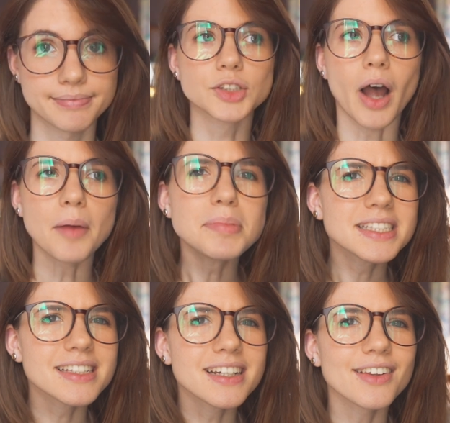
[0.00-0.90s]
So I've been
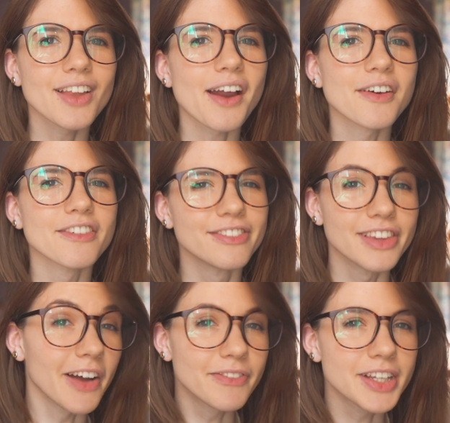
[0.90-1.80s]
seeing a lot of
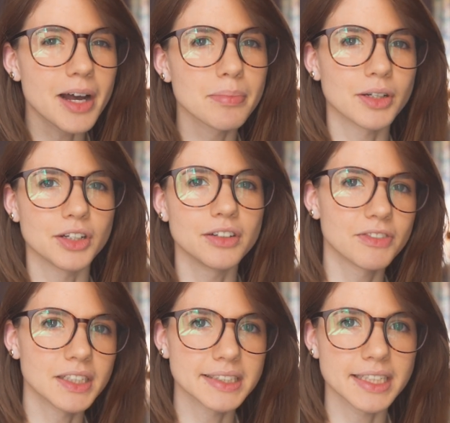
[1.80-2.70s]
fluffed up, good
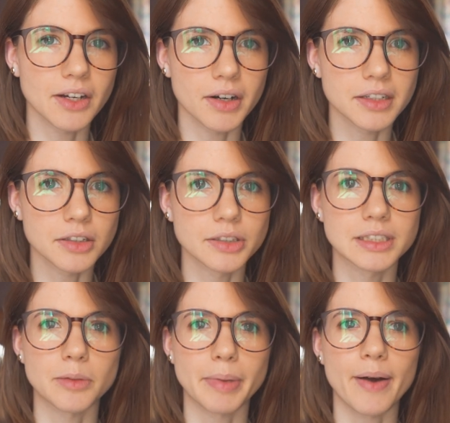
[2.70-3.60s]
feelsy
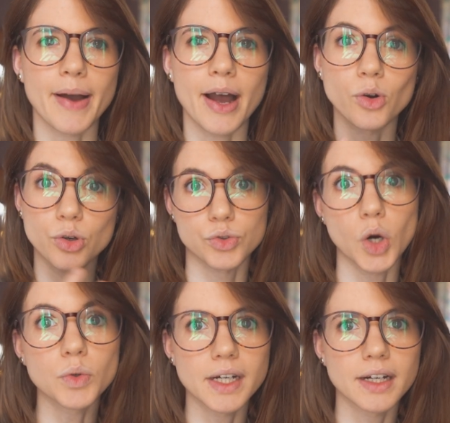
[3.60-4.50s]
articles about how
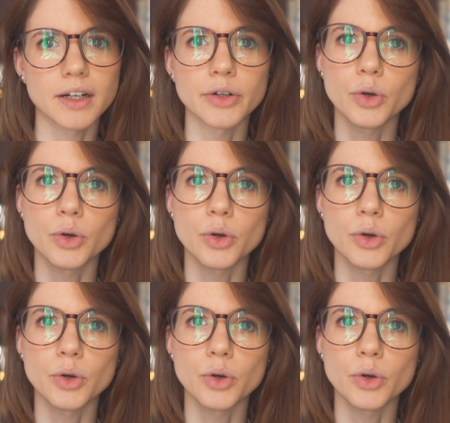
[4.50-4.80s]
corona,